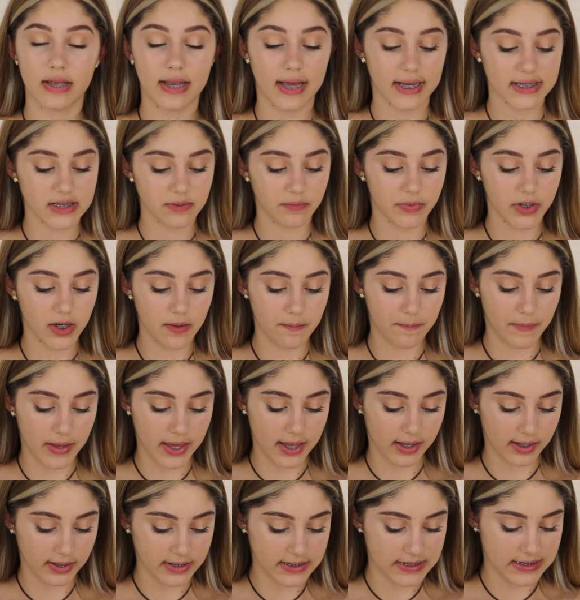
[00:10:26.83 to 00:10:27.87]
Next, I'm gonna
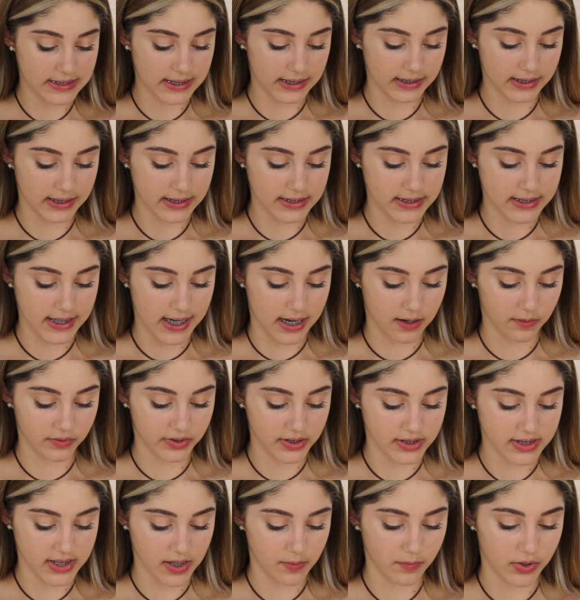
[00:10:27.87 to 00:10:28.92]
bake and set that down with
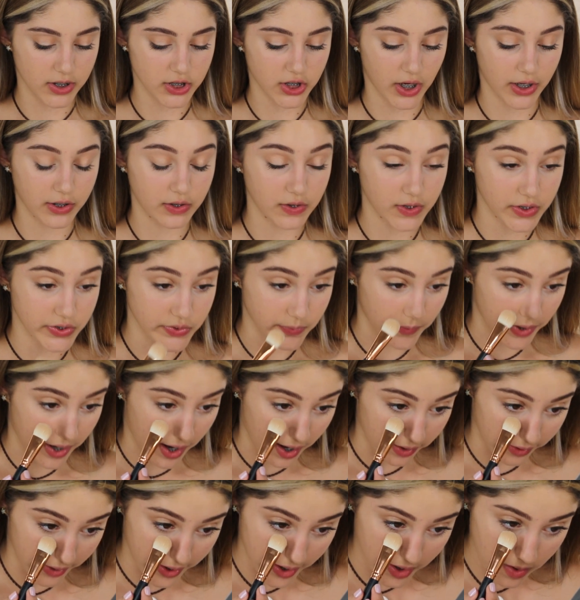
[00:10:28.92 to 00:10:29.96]
the same brush I used for my
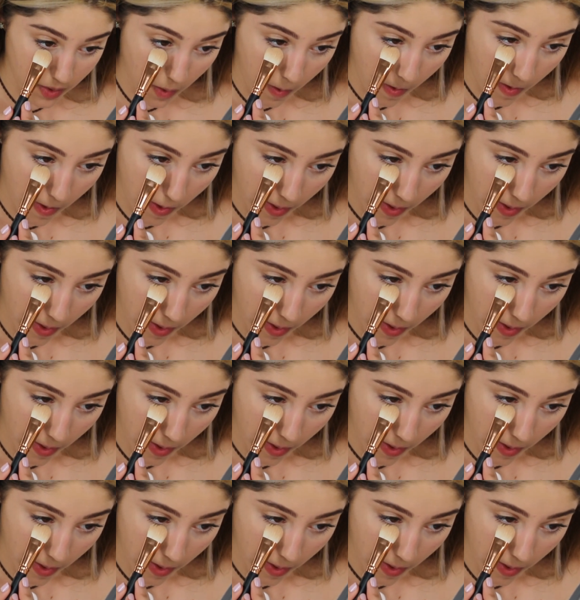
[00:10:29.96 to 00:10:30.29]
eyelid.